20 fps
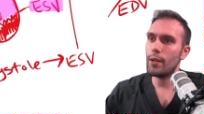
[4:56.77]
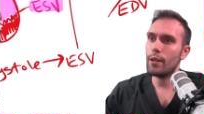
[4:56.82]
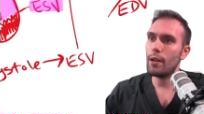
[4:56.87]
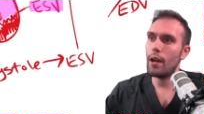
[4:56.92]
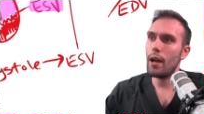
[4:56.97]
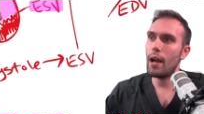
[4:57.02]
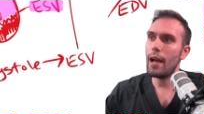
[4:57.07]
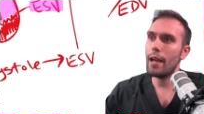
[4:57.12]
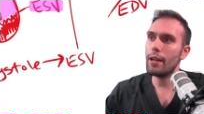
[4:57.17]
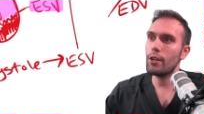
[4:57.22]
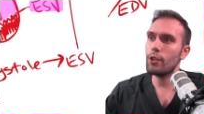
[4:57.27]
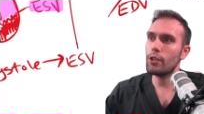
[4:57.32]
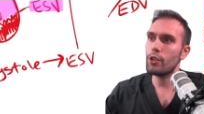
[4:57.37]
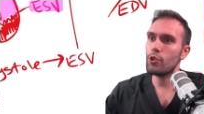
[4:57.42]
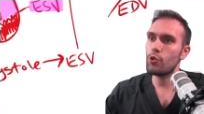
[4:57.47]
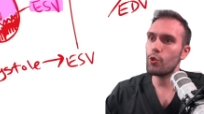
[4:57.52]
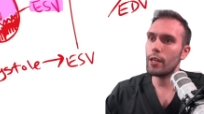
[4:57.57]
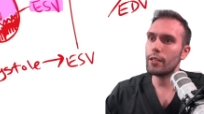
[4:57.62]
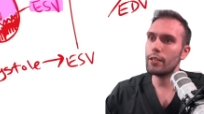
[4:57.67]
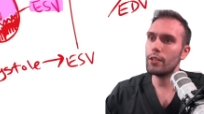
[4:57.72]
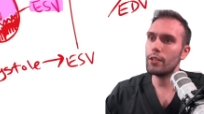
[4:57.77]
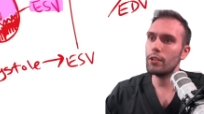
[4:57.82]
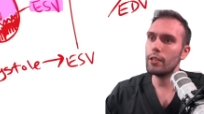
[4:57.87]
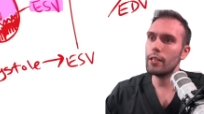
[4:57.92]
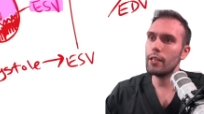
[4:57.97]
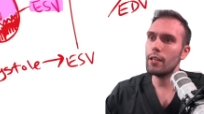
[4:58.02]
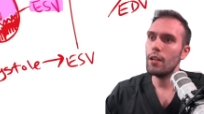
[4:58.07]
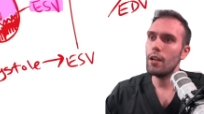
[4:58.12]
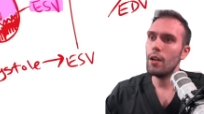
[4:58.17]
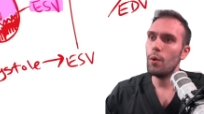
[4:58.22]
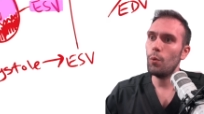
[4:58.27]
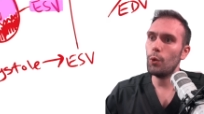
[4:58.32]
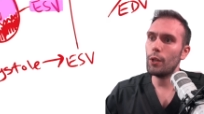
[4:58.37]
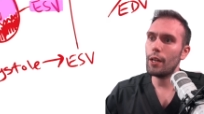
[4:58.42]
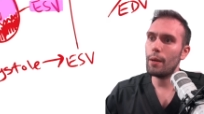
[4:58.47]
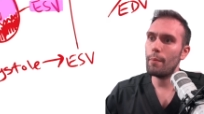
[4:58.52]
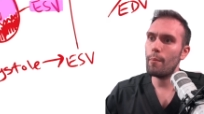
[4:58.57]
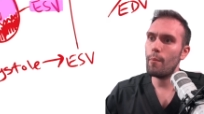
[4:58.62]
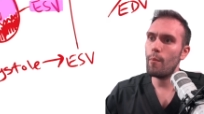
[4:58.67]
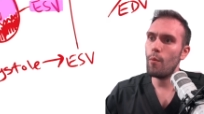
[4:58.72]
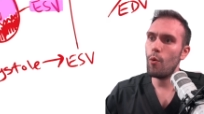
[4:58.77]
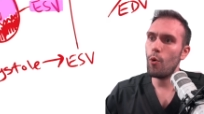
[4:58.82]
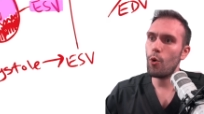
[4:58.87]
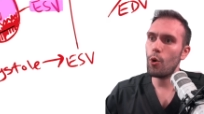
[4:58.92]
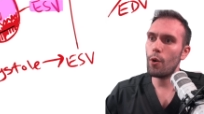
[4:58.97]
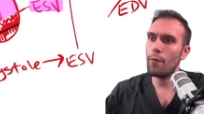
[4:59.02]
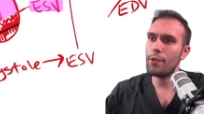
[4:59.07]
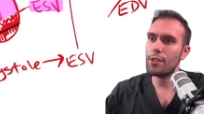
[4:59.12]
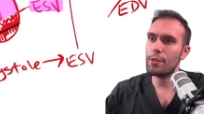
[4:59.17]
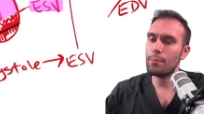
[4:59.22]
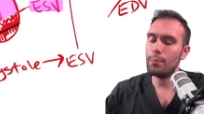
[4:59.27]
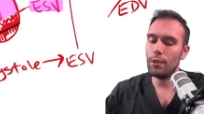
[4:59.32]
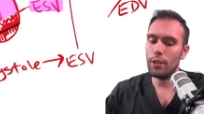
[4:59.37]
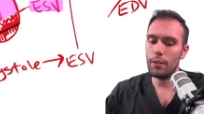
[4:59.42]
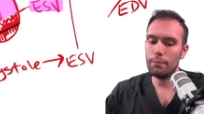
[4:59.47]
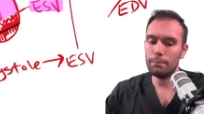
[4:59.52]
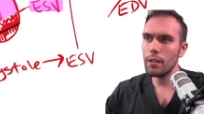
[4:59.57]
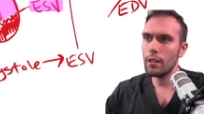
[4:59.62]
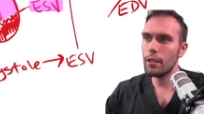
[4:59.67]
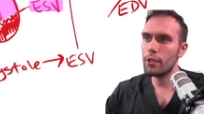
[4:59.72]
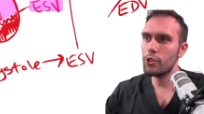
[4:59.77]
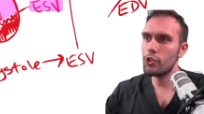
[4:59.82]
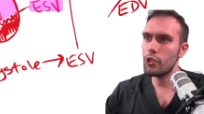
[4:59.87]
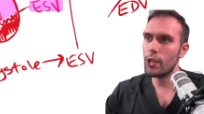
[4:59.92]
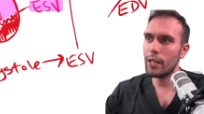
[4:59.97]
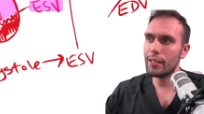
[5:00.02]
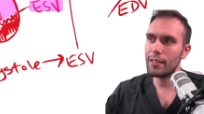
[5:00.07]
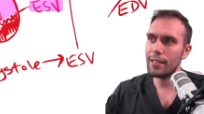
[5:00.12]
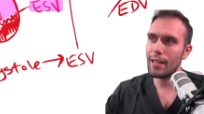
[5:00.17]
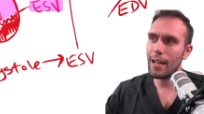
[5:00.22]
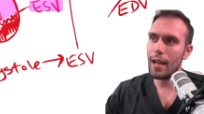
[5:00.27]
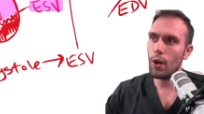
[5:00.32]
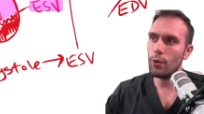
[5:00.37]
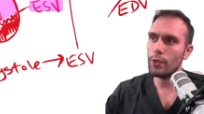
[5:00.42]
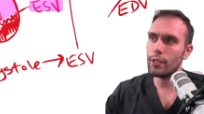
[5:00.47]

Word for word: A higher contractility will get more of this blood ejected out